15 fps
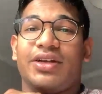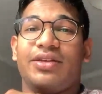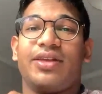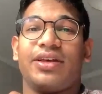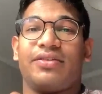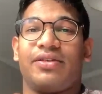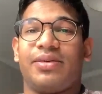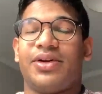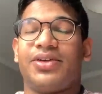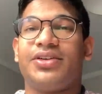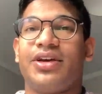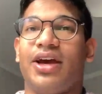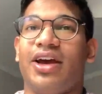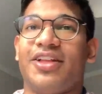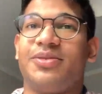Thank you very much.
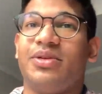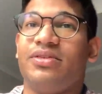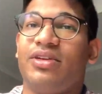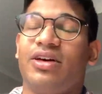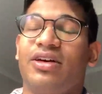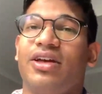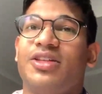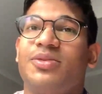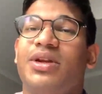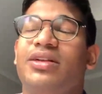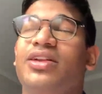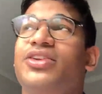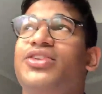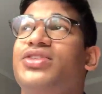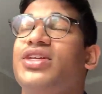It's been an
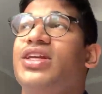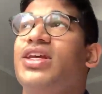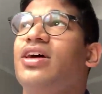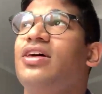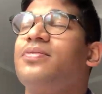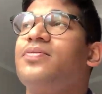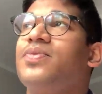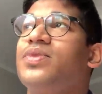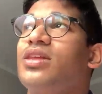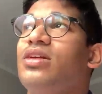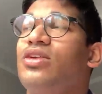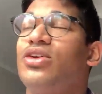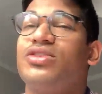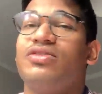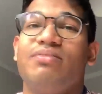interesting year.
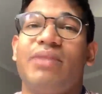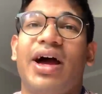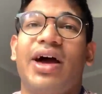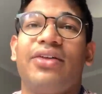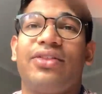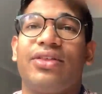Lots of math.